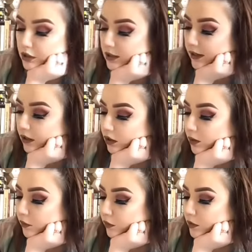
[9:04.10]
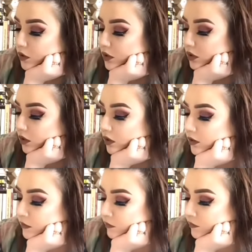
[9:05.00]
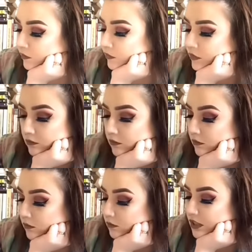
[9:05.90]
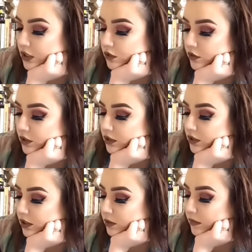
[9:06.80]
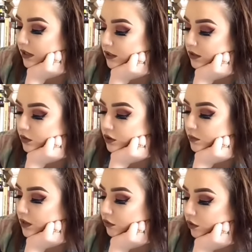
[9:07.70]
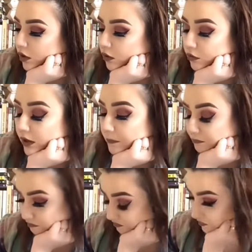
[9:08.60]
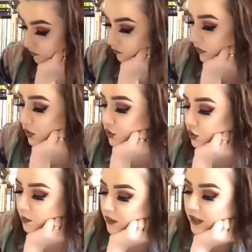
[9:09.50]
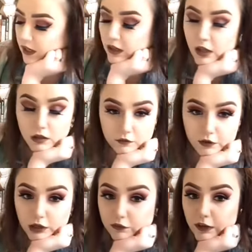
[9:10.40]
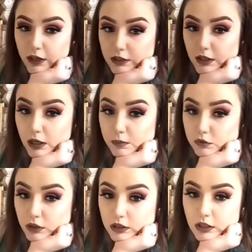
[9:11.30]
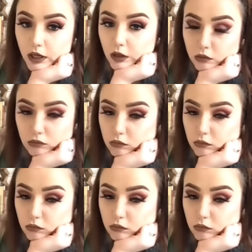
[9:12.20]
here coming from Utterson. "Mr. Utterson," said the man, "there is something wrong." Right. Something very vague, that abstract noun.